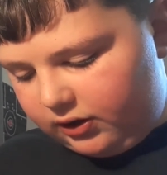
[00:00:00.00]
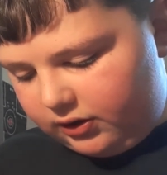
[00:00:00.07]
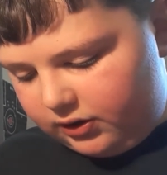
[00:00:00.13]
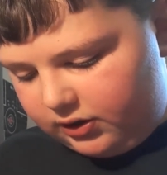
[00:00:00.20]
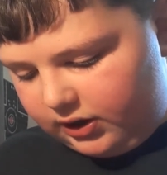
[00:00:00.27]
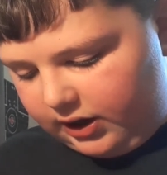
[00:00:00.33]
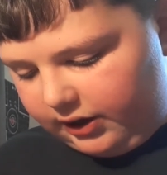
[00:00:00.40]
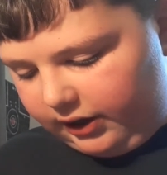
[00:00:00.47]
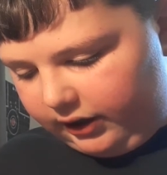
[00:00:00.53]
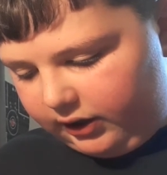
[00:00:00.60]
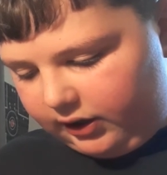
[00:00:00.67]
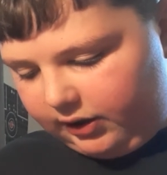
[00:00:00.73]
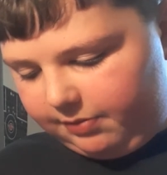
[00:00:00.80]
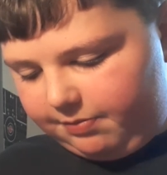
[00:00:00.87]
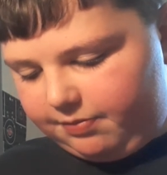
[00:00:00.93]
Yeah, like
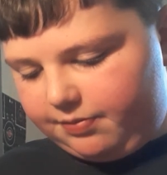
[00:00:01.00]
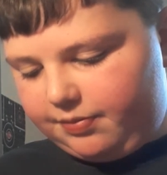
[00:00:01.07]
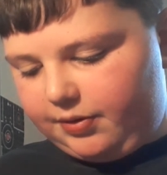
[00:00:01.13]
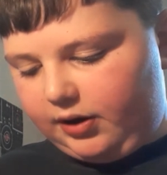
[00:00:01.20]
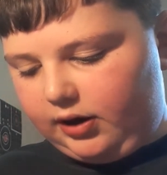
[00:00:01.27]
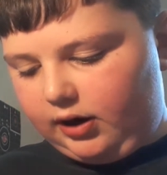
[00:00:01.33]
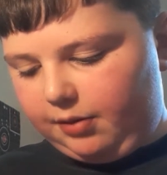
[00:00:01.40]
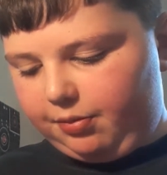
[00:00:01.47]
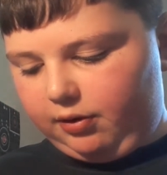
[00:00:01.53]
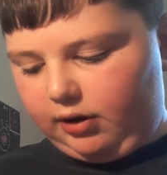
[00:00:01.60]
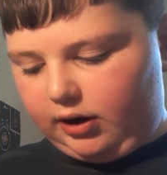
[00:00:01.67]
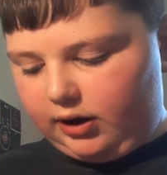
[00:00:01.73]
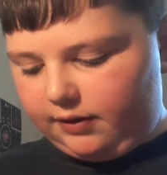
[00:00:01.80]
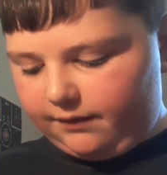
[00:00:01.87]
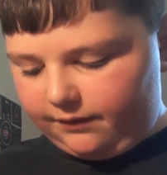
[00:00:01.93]
a
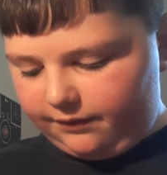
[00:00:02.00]
prop.